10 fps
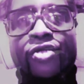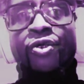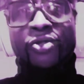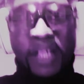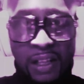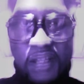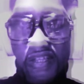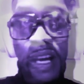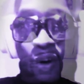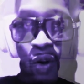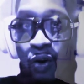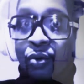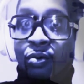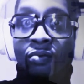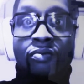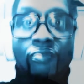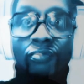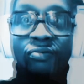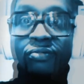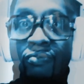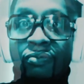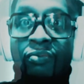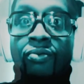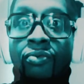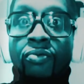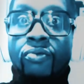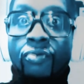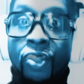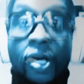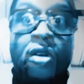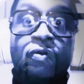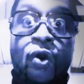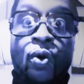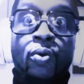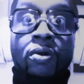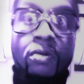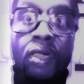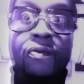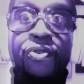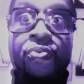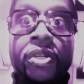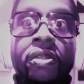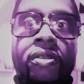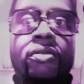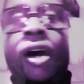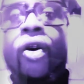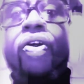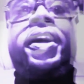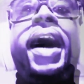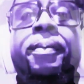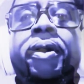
They could have did that whole the En Vogue Love Suite. That all could have happened.